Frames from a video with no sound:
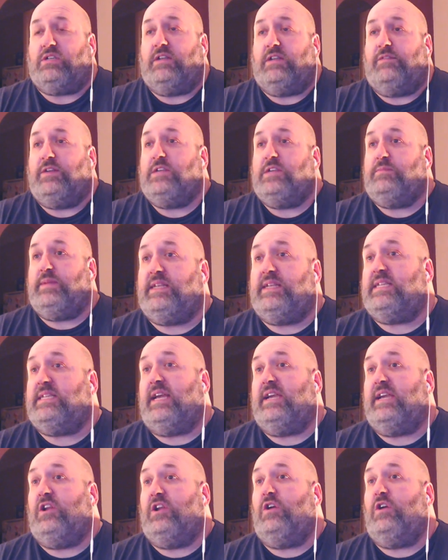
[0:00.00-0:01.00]
And if he's
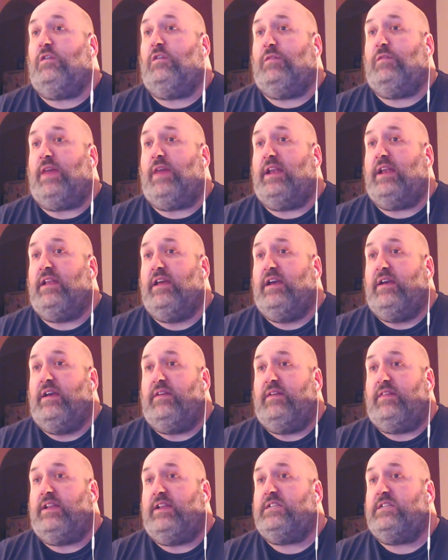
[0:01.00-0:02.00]
taken off then
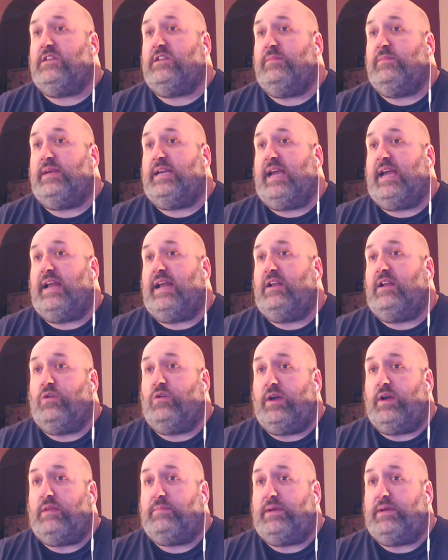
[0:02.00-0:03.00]
he's going to be getting annoyed,